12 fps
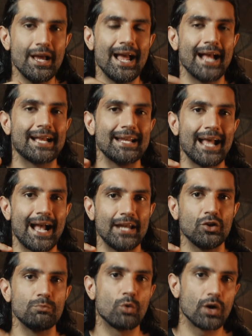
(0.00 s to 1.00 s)
and can
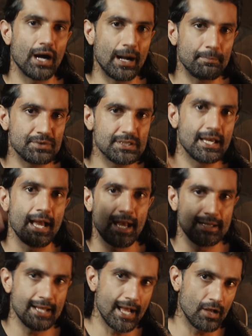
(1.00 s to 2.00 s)
handle more ups
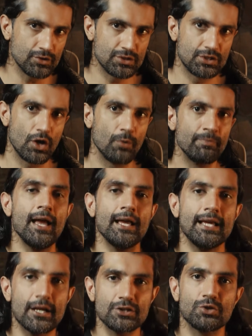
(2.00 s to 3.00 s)
and downs. So
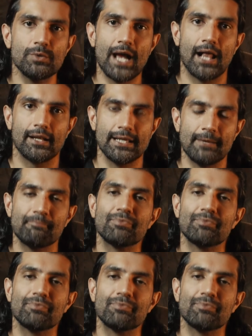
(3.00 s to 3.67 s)
here's the reality.